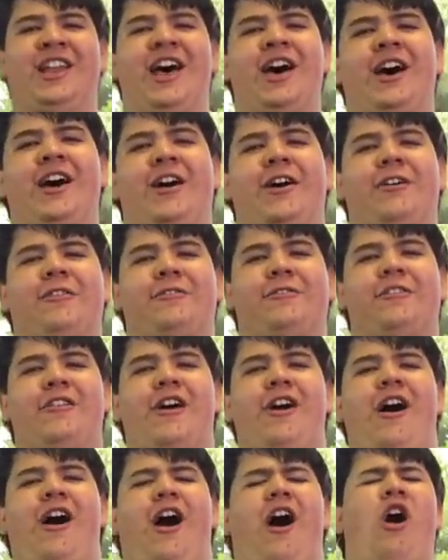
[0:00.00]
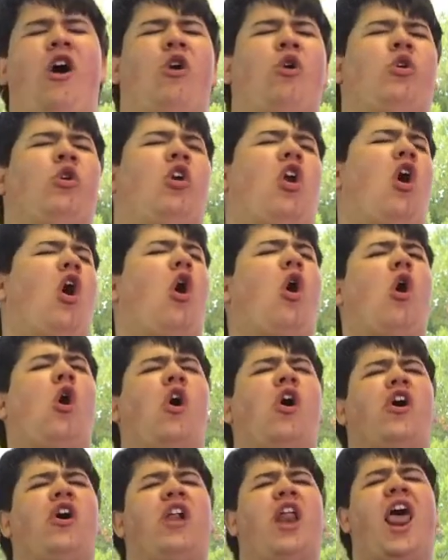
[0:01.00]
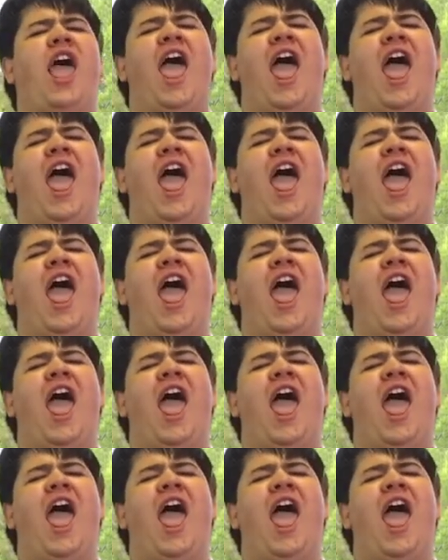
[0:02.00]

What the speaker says: love. Oh, Lord.